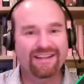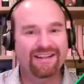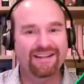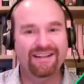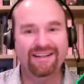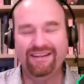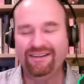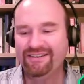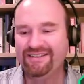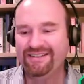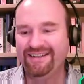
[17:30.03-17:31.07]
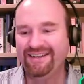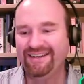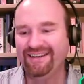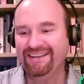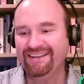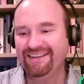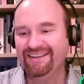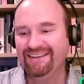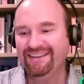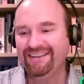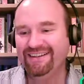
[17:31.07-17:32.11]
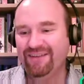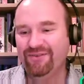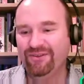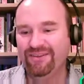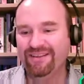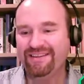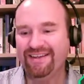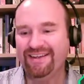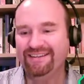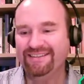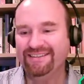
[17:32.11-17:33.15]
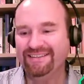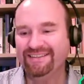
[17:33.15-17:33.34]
Oh dear. Of all the things.